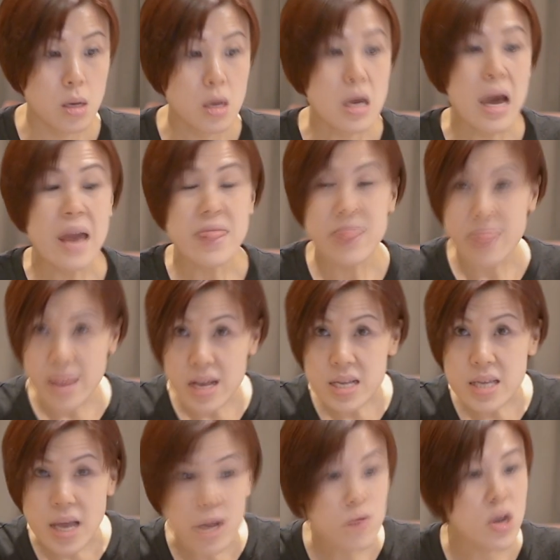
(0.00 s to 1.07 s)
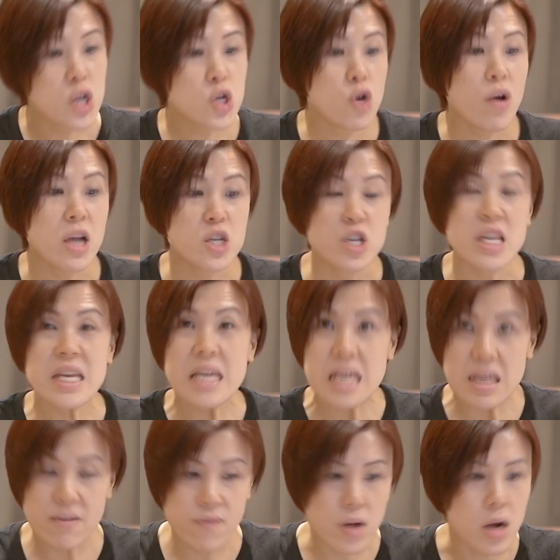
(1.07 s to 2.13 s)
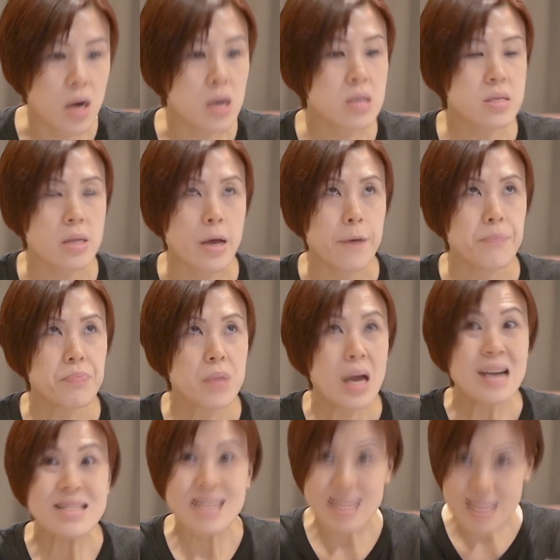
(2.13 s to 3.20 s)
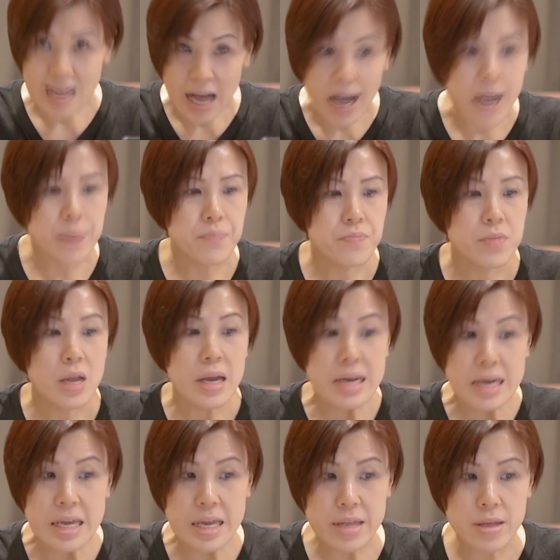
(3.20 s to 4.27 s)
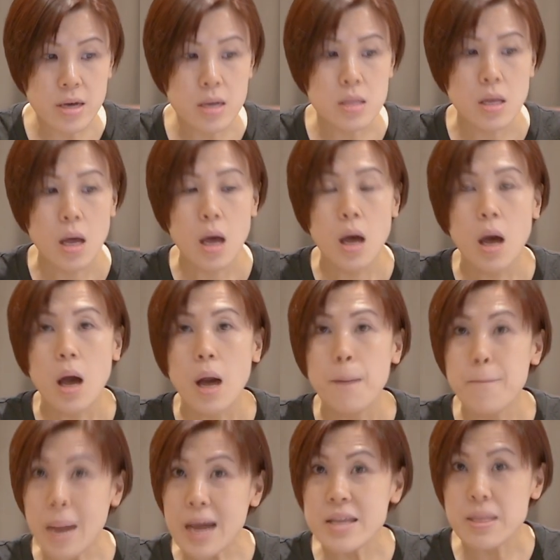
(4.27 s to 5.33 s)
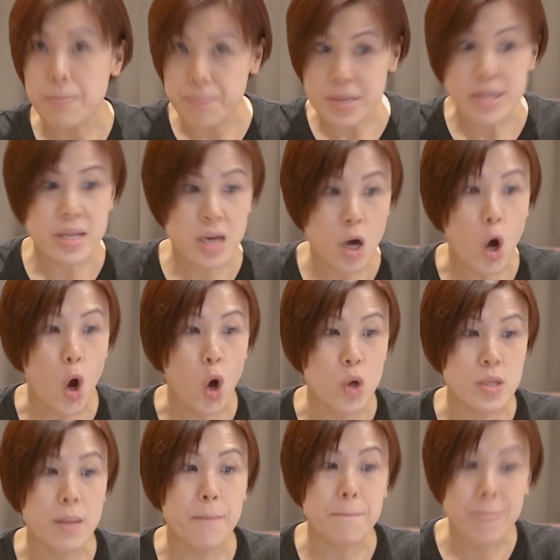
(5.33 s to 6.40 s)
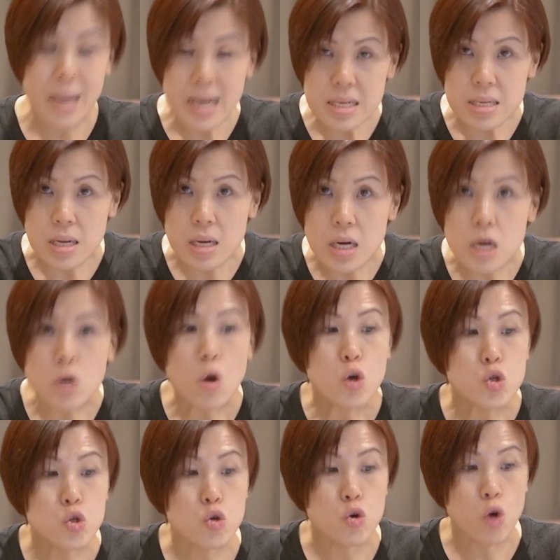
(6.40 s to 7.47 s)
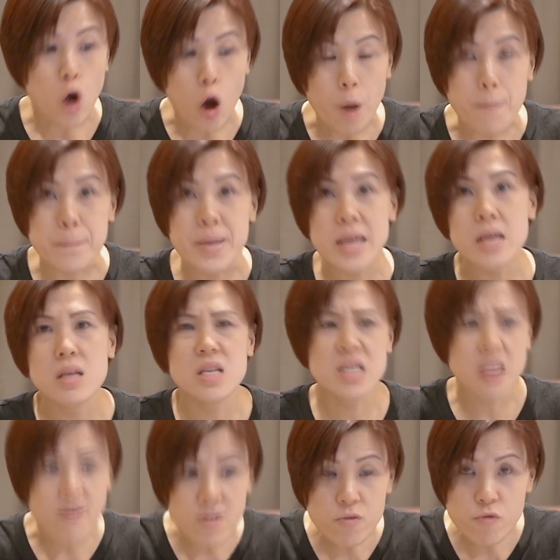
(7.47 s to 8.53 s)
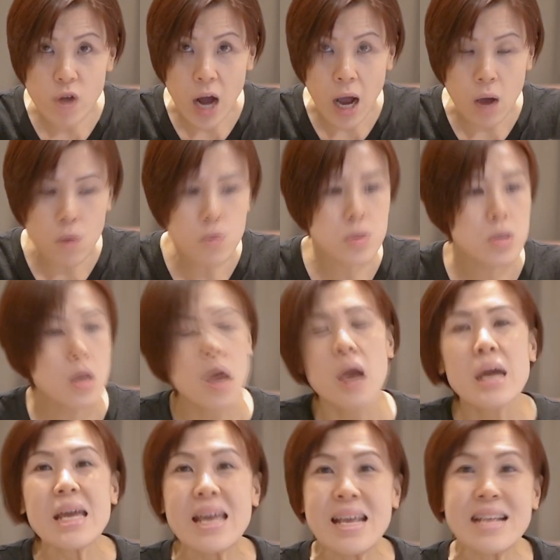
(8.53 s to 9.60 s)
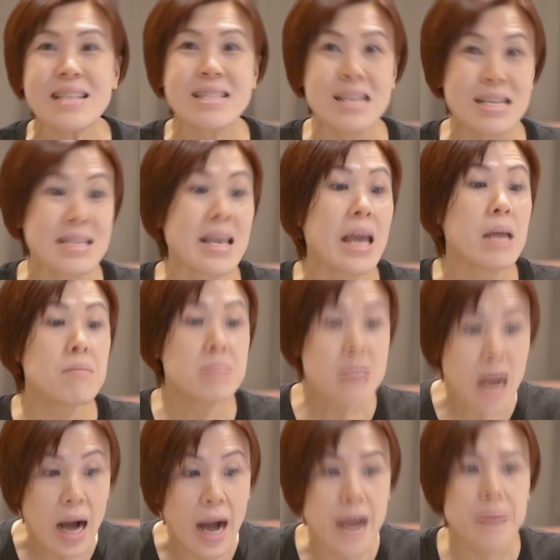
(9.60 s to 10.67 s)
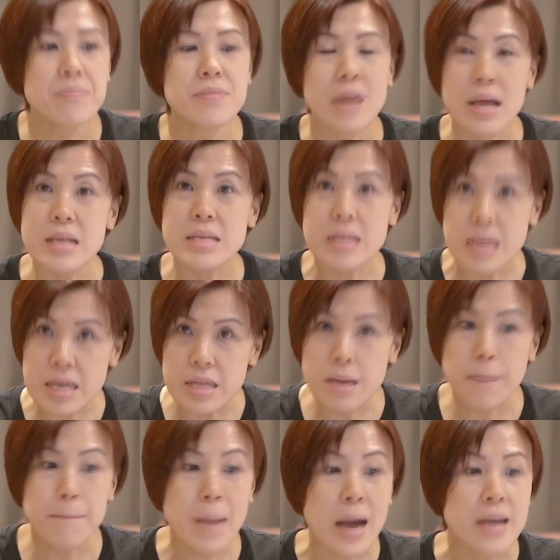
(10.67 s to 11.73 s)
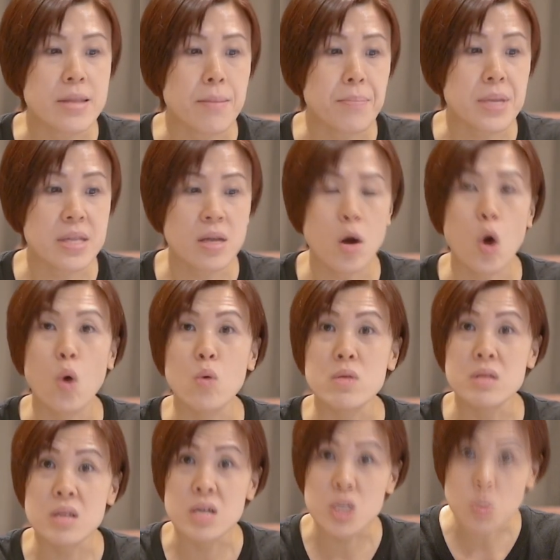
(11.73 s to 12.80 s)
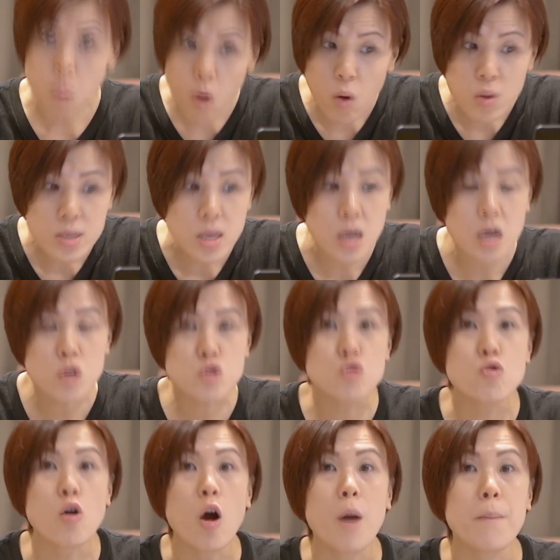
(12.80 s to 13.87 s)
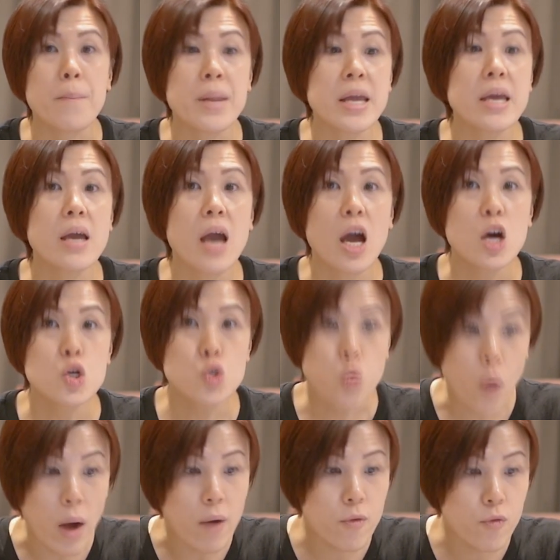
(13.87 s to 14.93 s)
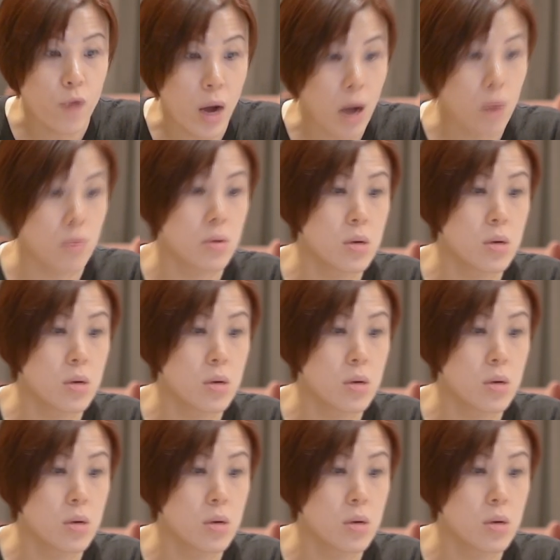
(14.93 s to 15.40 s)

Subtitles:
And this ratio actually gives us that the time needed by the beetle on the big circle to complete 7 rounds is the same time that is needed by the beetle on the small circle to complete 12 rounds.